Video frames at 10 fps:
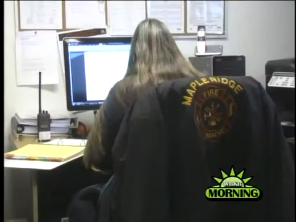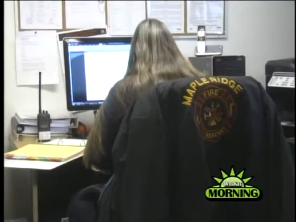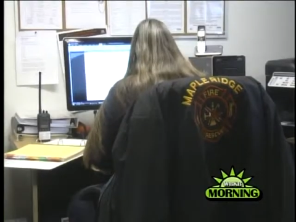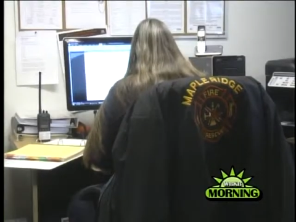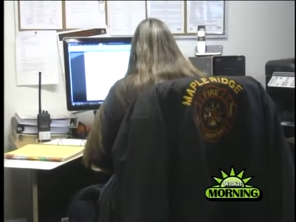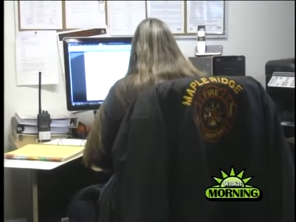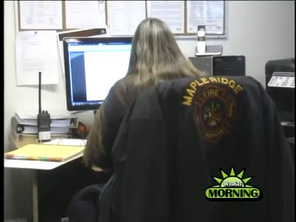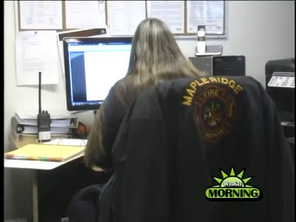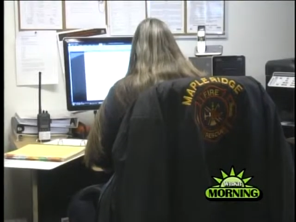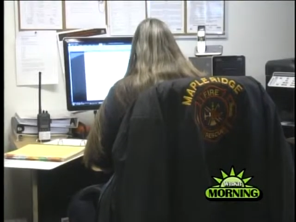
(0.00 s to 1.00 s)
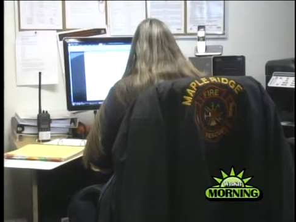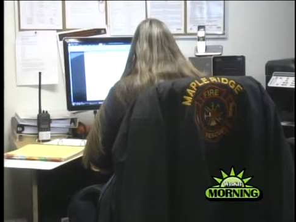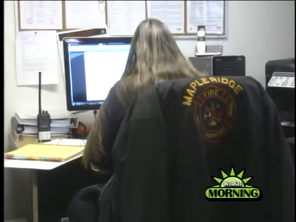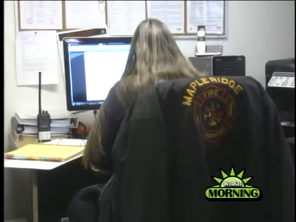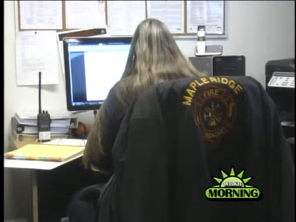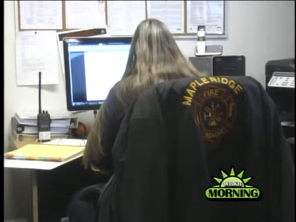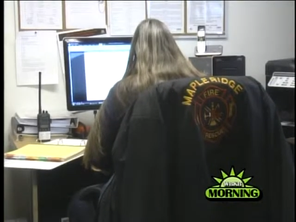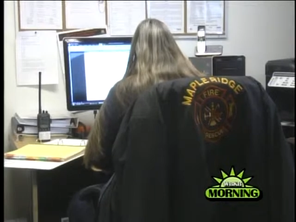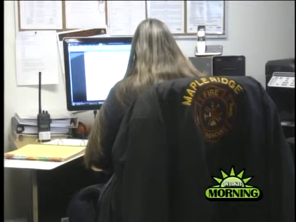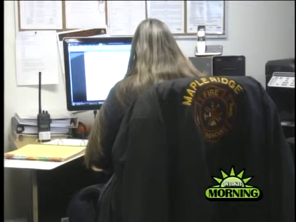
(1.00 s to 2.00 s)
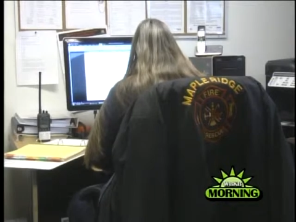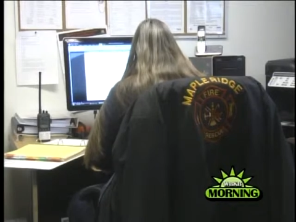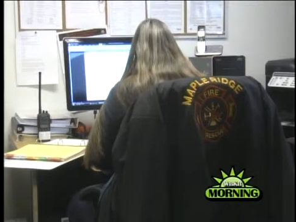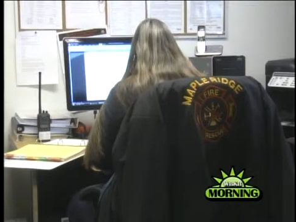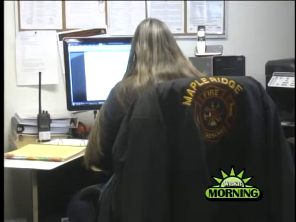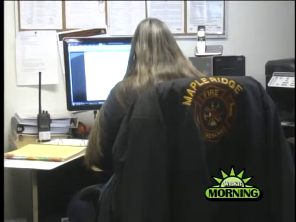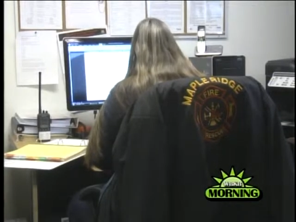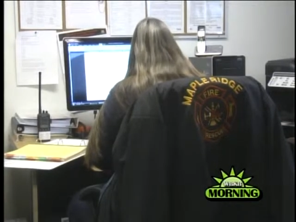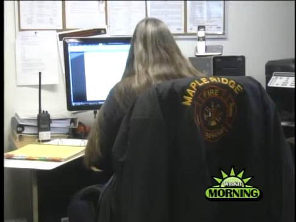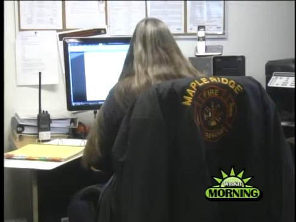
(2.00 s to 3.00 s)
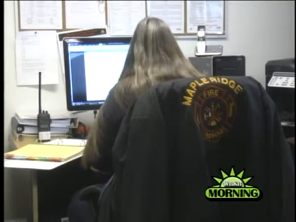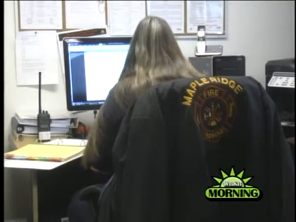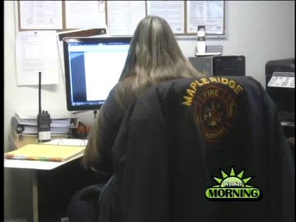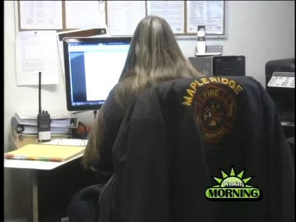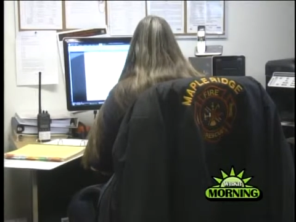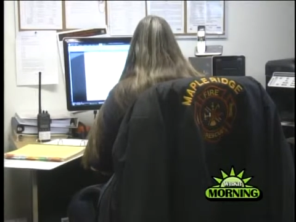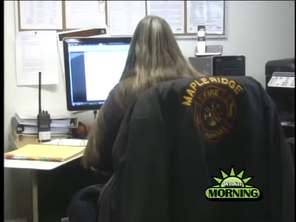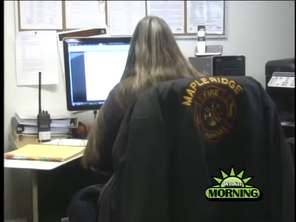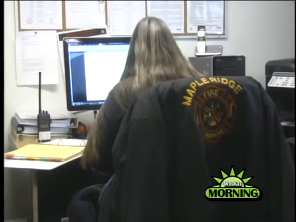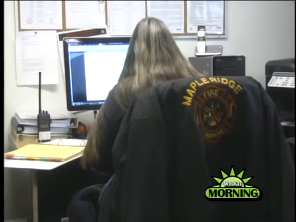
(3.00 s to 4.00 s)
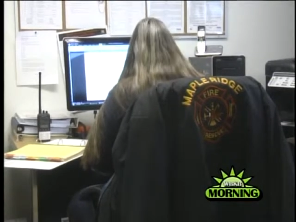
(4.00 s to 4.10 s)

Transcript: No face is visible, so there are no lips to read.